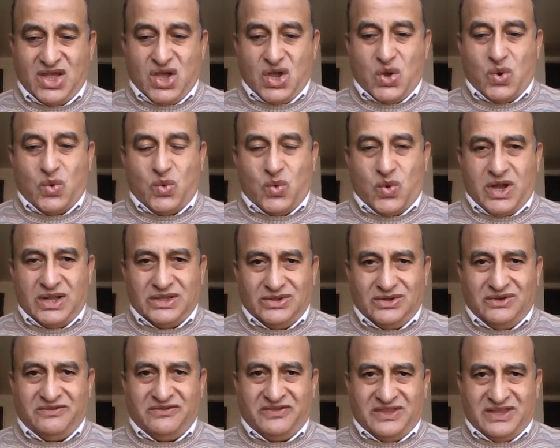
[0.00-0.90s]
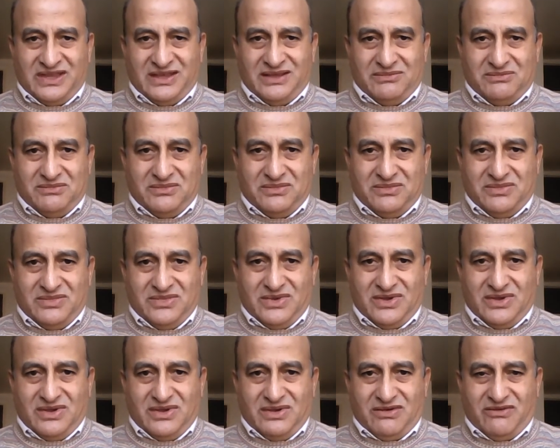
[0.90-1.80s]
One of them,
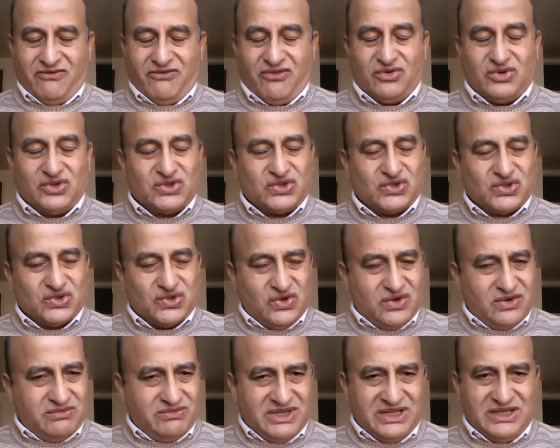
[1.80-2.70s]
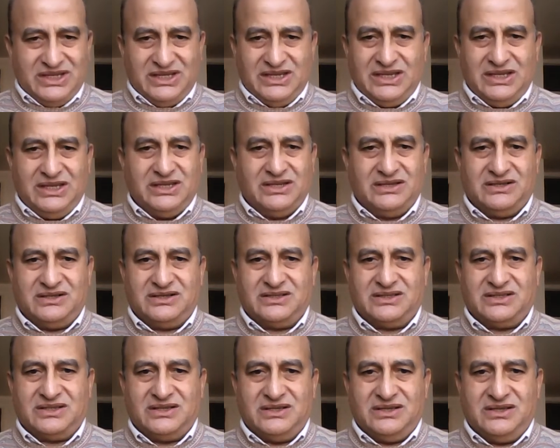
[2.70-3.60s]
for so many
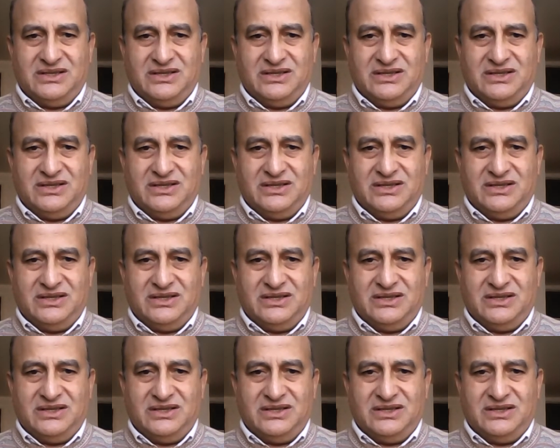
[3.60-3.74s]
years,